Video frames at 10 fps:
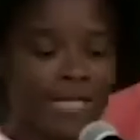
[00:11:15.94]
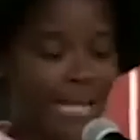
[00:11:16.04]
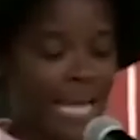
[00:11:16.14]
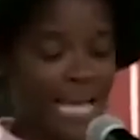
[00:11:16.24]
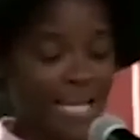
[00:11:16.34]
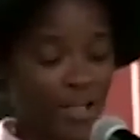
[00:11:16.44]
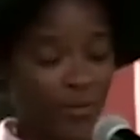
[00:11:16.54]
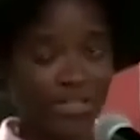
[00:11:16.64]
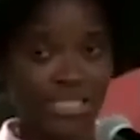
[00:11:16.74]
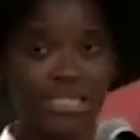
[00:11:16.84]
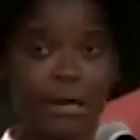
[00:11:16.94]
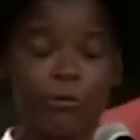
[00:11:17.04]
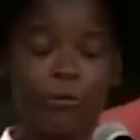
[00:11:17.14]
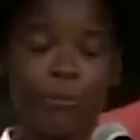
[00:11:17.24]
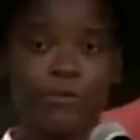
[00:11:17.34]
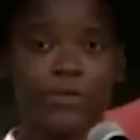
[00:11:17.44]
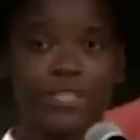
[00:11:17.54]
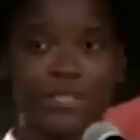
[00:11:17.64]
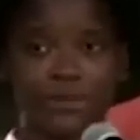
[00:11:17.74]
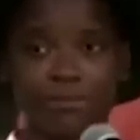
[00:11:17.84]
and you see that
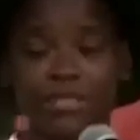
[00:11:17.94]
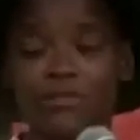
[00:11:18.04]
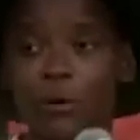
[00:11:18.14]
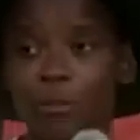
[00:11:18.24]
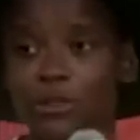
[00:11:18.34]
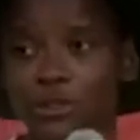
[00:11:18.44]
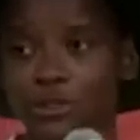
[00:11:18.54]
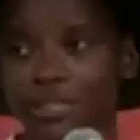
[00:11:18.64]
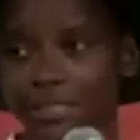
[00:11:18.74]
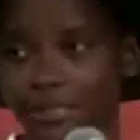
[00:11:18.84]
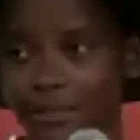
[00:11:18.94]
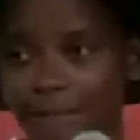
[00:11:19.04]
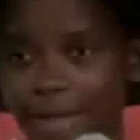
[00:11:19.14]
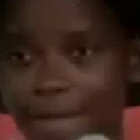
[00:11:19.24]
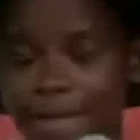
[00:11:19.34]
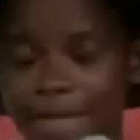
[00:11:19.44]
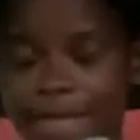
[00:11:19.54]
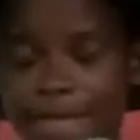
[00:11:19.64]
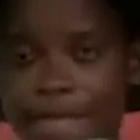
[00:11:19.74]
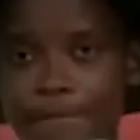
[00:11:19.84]
preparation meets opportunity.
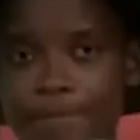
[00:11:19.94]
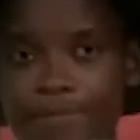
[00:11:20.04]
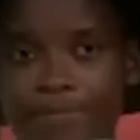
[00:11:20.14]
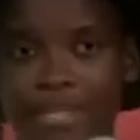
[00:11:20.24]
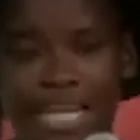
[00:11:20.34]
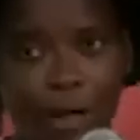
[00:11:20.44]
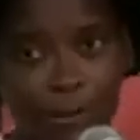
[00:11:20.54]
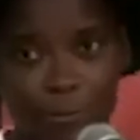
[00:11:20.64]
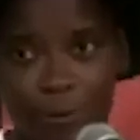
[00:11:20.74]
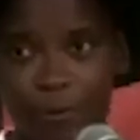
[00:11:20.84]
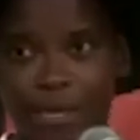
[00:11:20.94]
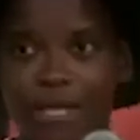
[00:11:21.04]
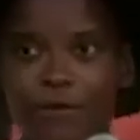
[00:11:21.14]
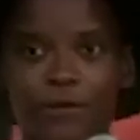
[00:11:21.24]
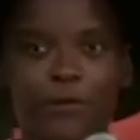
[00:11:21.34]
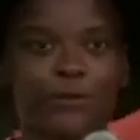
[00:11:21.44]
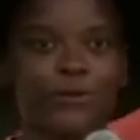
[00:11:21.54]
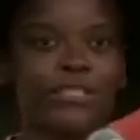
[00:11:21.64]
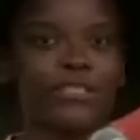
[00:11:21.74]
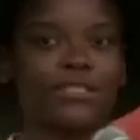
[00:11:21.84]
And I was prepared for those
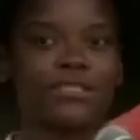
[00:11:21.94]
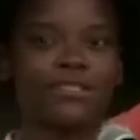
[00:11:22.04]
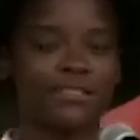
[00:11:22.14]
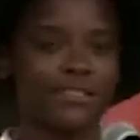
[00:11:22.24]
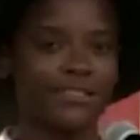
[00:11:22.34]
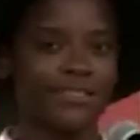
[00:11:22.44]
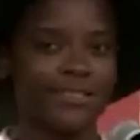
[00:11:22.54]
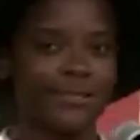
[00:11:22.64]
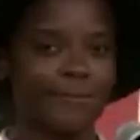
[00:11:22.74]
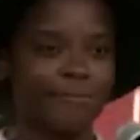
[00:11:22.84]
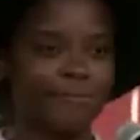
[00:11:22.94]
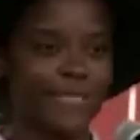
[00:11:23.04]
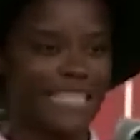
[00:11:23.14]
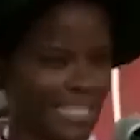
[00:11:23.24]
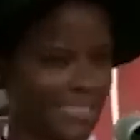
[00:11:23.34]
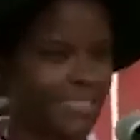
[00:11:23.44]
auditions. Yes, they